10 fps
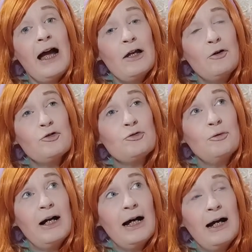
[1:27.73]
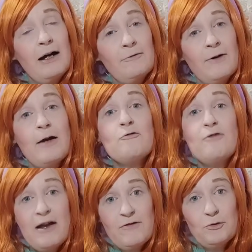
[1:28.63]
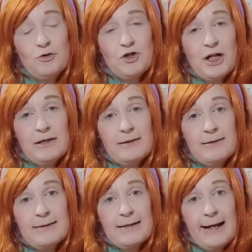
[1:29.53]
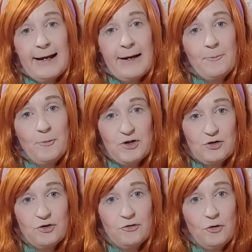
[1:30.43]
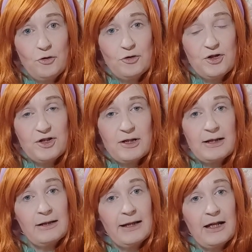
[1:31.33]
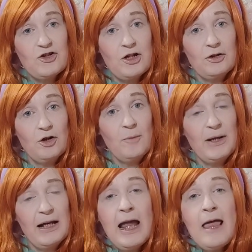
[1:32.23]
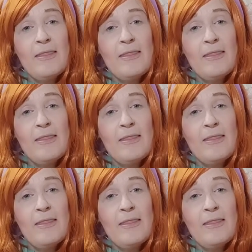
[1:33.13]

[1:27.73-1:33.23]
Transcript: I also have Revolution's Wizard of Oz collection coming.